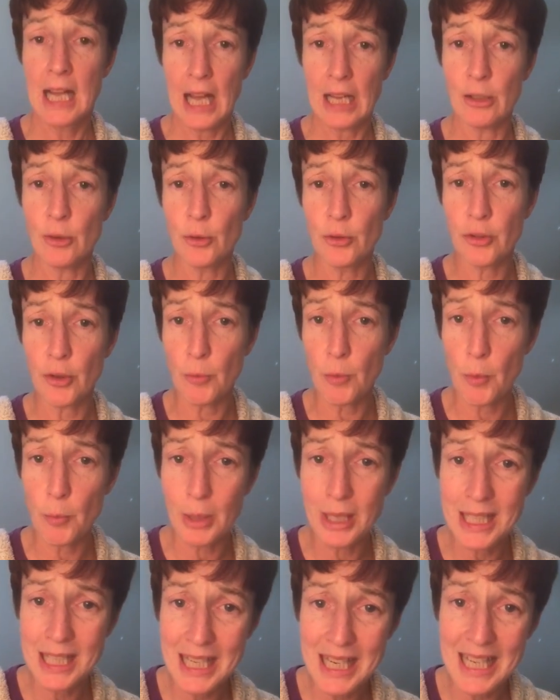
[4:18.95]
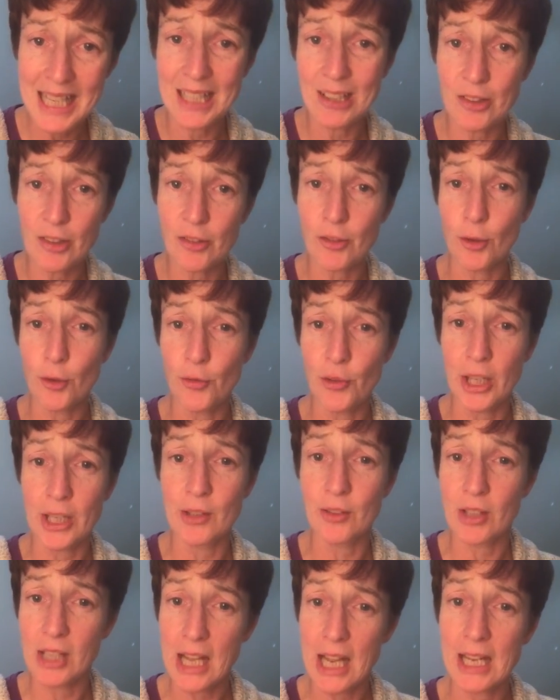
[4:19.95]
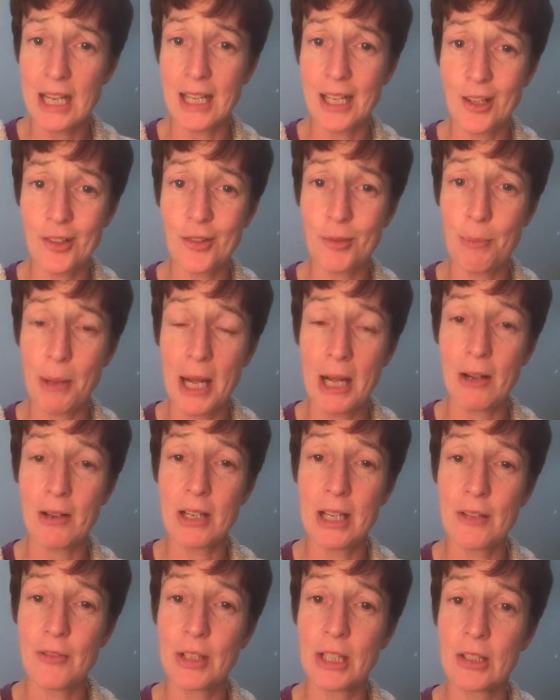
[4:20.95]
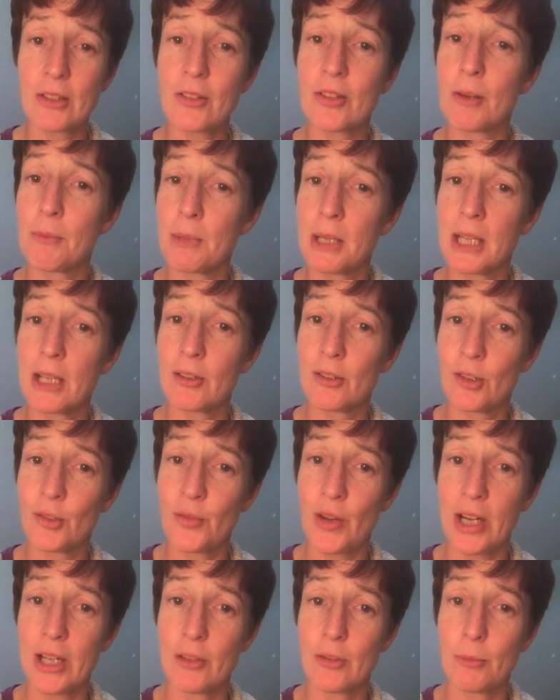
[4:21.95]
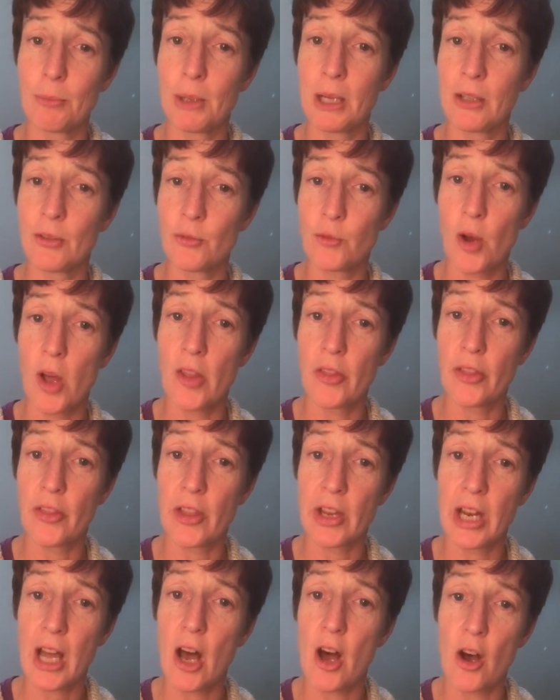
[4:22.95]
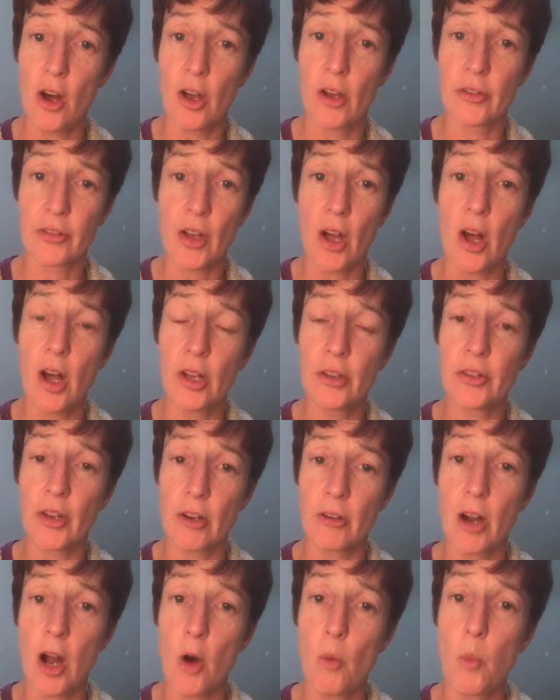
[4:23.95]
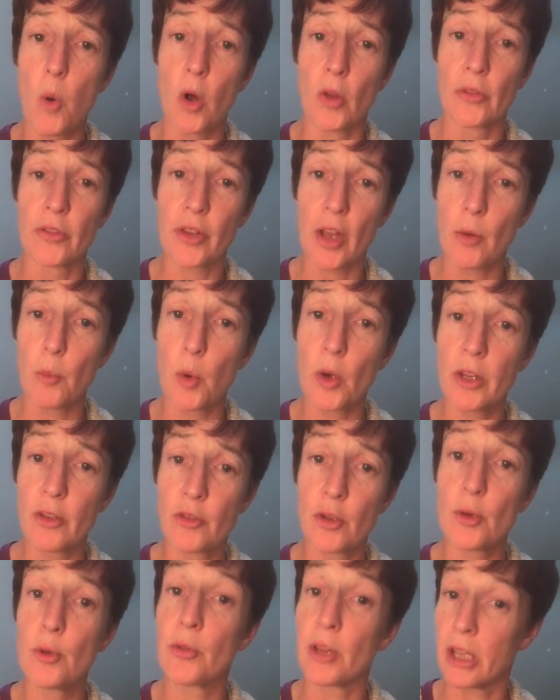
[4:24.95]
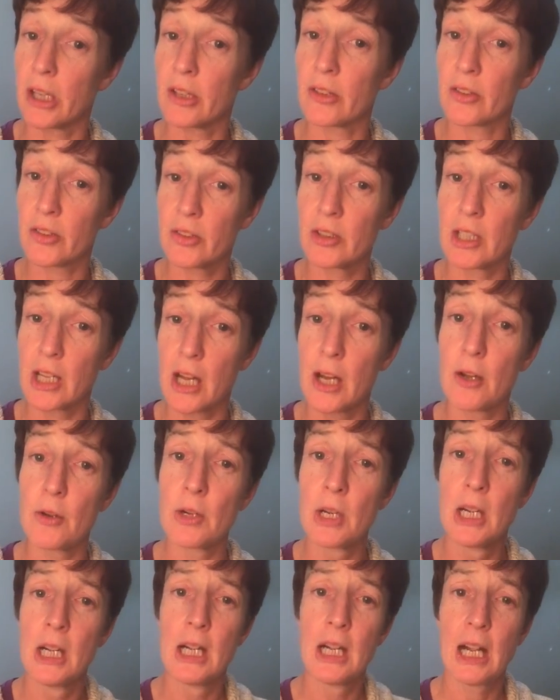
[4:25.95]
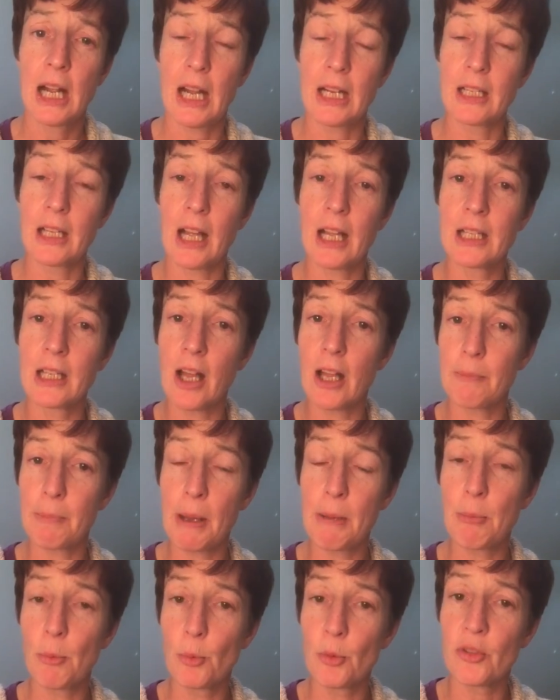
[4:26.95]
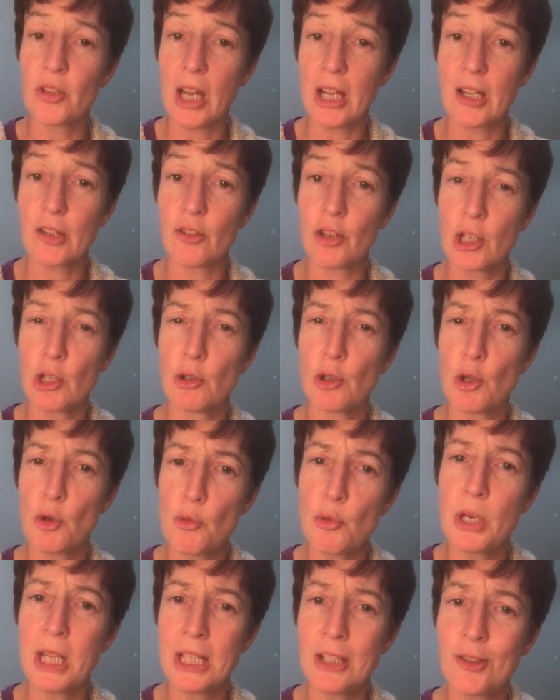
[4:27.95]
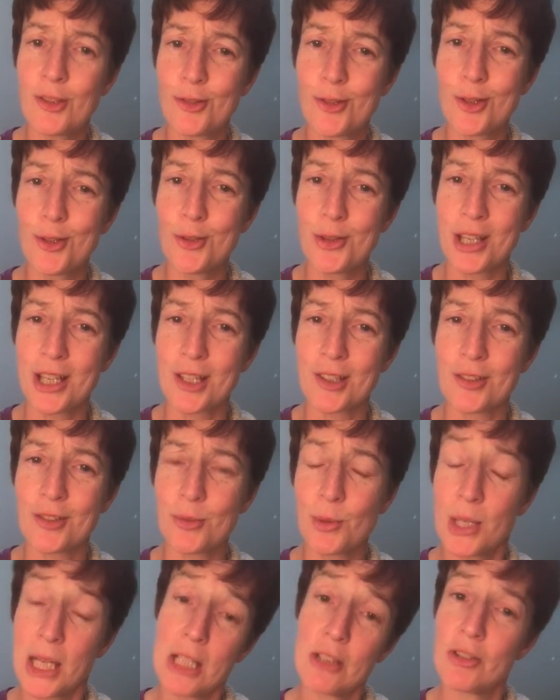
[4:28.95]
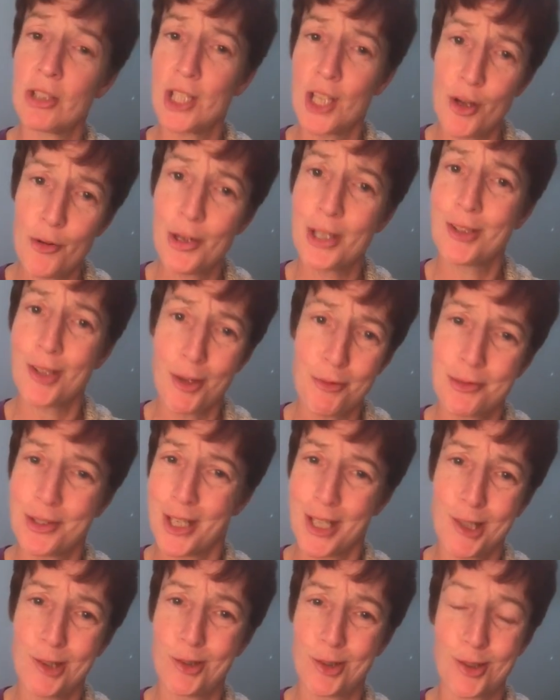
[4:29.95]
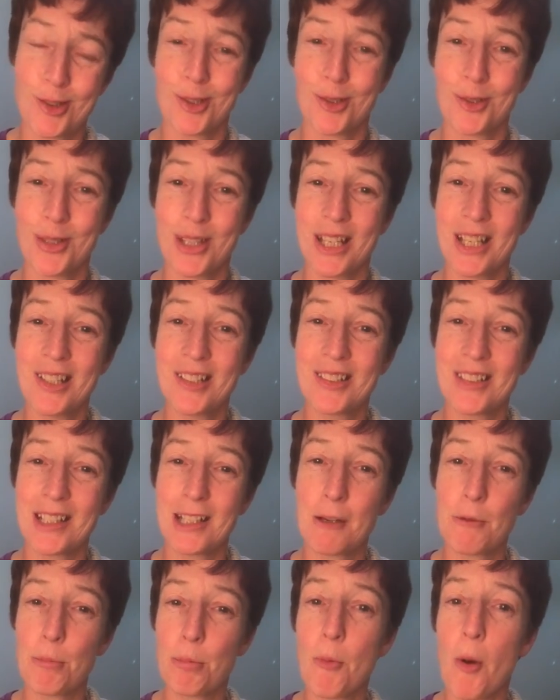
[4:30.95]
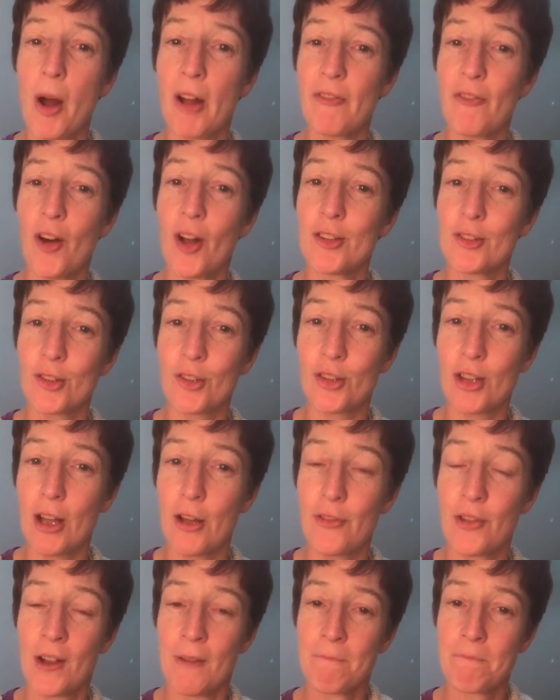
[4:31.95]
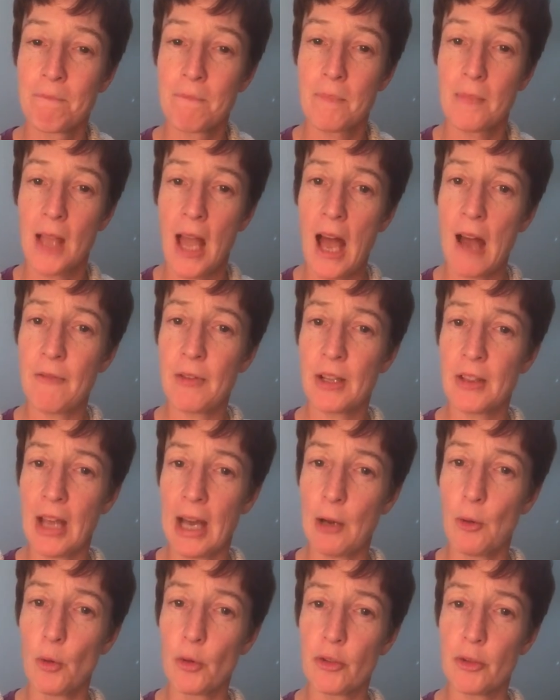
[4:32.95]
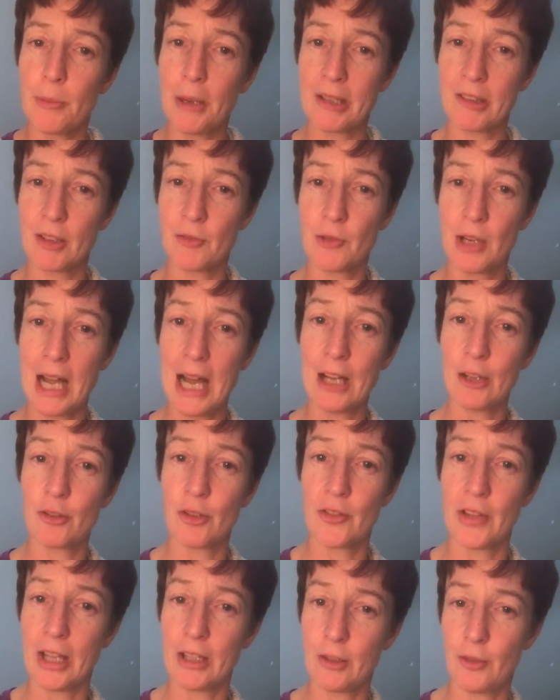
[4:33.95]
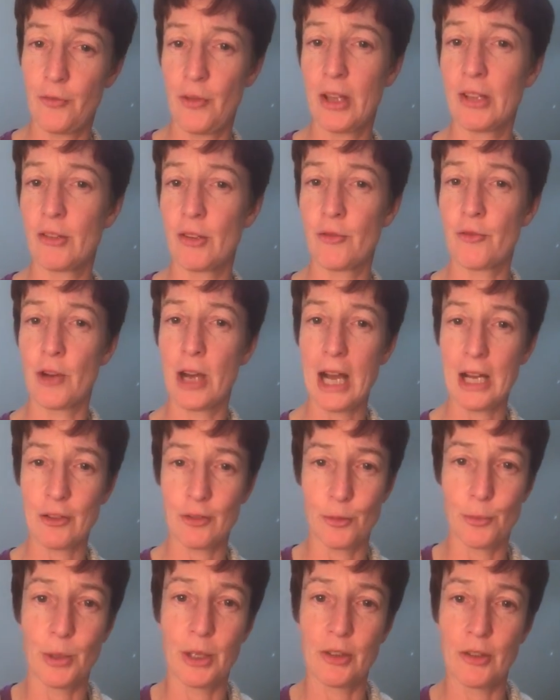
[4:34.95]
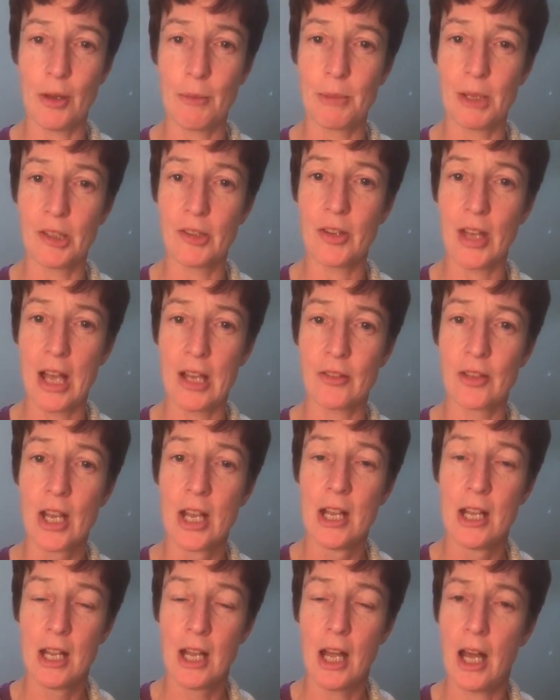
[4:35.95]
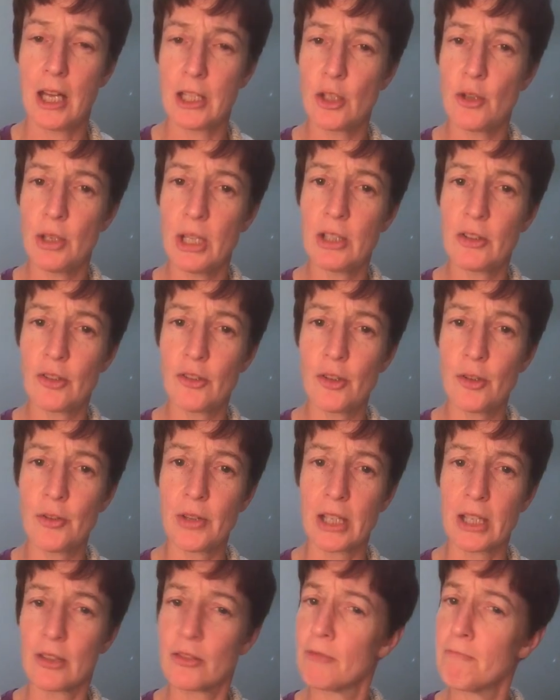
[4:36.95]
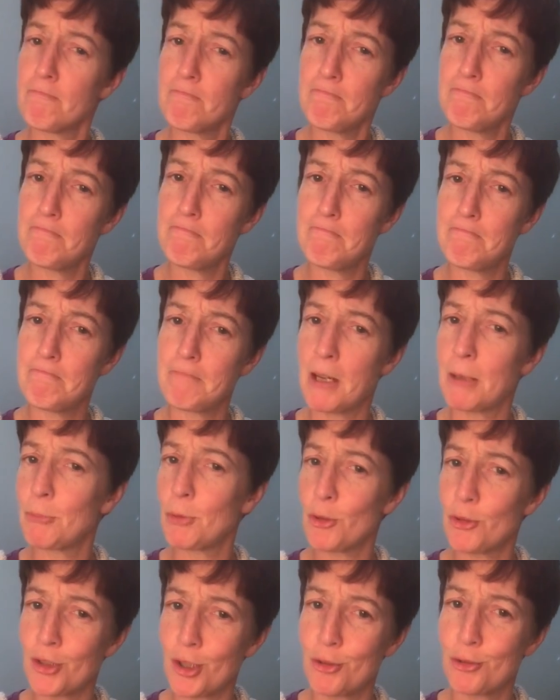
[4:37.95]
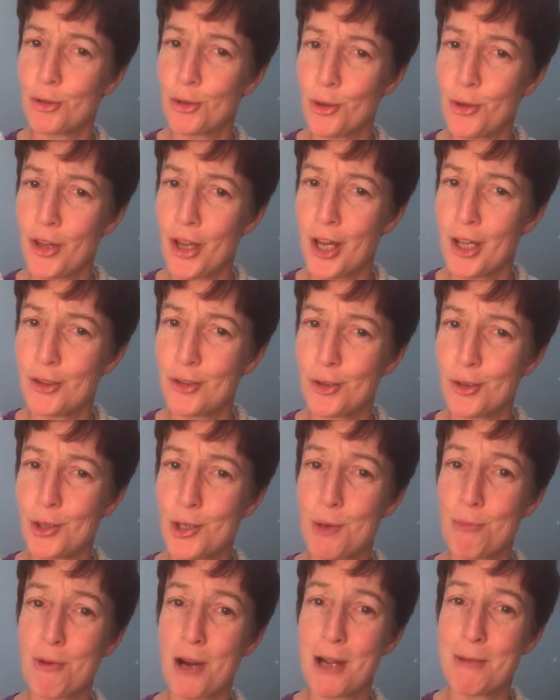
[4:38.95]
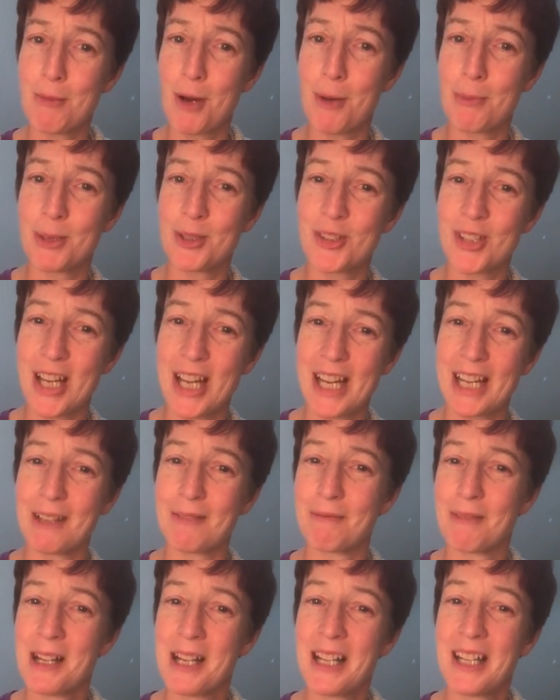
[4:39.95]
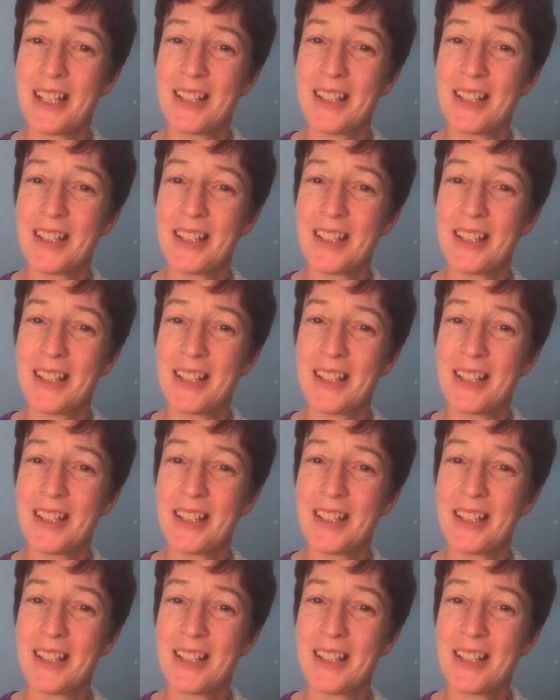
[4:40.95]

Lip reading: And also when we need to do things, again, it is about living in somebody else's values and beliefs rather than ours. Ours are our wants. I want to do this, you know, and like people will say that to you, you need to do this. Well, actually, no, I don't need to do this. And you might find yourself having that automatic reaction, that defensive reaction when somebody says, you need to do this. I'm not so sure that I do, your brain might be saying.